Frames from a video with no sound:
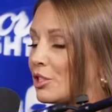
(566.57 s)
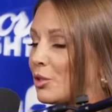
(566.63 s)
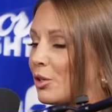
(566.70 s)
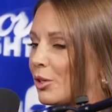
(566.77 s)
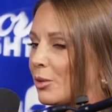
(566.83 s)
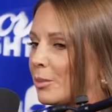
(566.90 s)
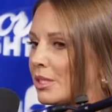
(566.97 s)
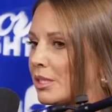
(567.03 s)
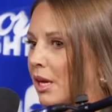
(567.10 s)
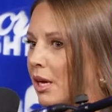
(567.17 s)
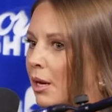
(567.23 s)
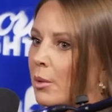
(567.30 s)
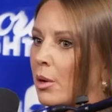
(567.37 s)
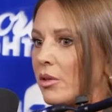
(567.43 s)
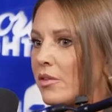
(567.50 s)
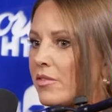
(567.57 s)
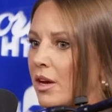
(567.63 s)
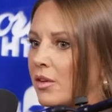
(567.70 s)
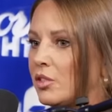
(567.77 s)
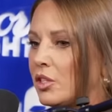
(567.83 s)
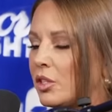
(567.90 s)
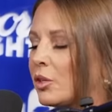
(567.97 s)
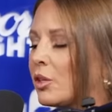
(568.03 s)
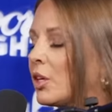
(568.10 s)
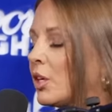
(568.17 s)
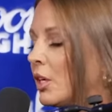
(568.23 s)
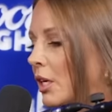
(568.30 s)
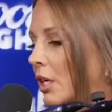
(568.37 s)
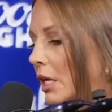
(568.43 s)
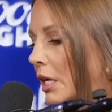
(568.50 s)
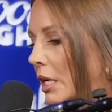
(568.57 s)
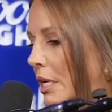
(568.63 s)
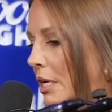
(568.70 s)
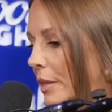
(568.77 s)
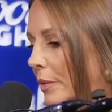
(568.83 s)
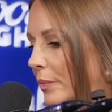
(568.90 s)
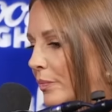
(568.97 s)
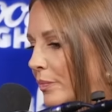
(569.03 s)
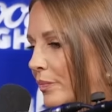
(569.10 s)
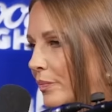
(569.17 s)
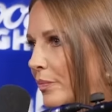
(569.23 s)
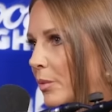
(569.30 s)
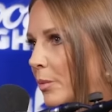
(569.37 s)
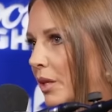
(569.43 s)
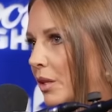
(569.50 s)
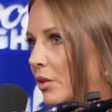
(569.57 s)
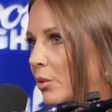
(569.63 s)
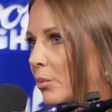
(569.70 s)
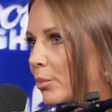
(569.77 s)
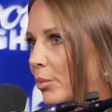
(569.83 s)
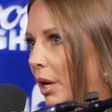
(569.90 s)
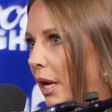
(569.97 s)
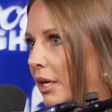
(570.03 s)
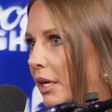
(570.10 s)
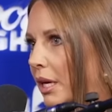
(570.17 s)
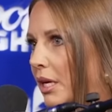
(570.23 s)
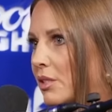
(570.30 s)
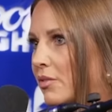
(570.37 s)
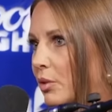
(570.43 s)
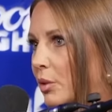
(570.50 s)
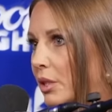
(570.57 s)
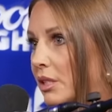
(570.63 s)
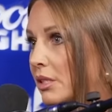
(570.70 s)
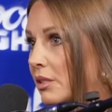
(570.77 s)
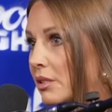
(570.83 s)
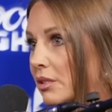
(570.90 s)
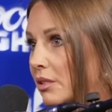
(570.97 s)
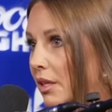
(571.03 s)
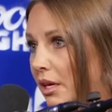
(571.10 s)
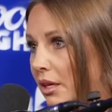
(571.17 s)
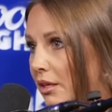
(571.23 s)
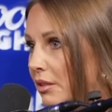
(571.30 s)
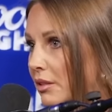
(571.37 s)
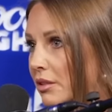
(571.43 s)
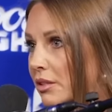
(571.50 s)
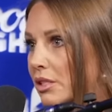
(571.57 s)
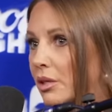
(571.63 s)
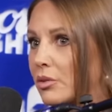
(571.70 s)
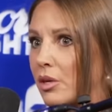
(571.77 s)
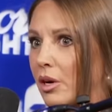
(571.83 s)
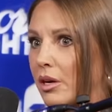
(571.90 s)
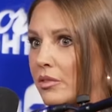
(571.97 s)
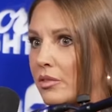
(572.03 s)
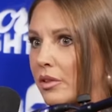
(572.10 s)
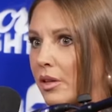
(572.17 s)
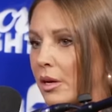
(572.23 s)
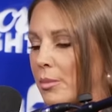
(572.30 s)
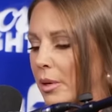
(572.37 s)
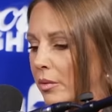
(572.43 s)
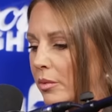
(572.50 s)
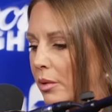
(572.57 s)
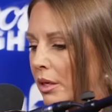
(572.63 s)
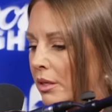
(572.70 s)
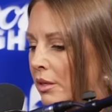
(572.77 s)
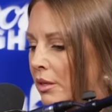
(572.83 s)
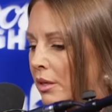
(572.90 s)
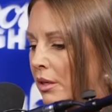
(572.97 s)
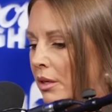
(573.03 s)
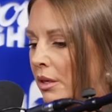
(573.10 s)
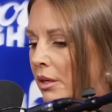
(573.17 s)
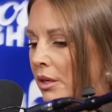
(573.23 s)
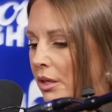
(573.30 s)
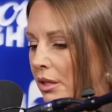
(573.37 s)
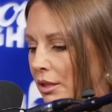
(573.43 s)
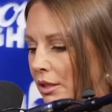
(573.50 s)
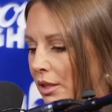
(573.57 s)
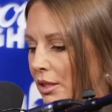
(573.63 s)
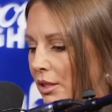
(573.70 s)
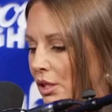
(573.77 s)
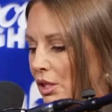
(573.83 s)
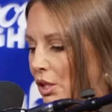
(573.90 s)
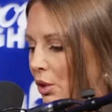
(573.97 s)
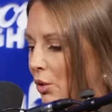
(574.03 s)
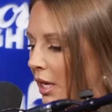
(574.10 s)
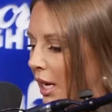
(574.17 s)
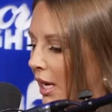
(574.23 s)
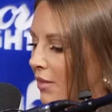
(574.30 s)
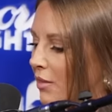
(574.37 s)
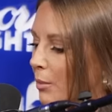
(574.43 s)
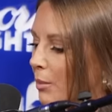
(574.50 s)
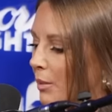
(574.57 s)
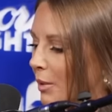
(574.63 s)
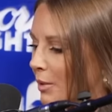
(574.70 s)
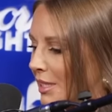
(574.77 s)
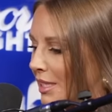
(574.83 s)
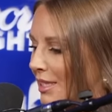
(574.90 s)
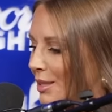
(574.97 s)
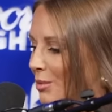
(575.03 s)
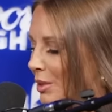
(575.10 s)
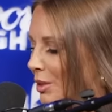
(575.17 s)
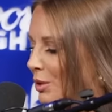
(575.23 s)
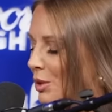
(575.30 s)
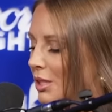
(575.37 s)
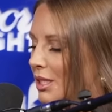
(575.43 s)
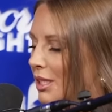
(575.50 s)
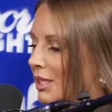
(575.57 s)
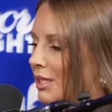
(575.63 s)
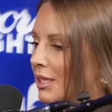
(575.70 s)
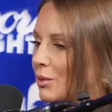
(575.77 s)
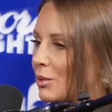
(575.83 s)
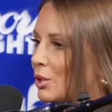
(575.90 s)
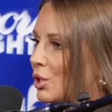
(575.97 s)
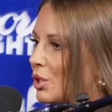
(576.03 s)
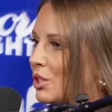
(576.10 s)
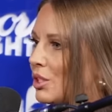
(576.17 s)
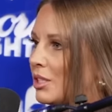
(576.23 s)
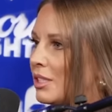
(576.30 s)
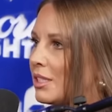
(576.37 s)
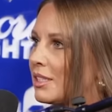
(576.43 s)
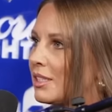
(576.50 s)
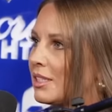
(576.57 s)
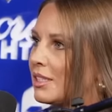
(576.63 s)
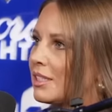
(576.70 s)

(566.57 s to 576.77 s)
as you heard me say, I'm only 5'2". My little bratty ass voice, like, so sorry for that, by the way. So gave up, I was in the middle seat and it was just,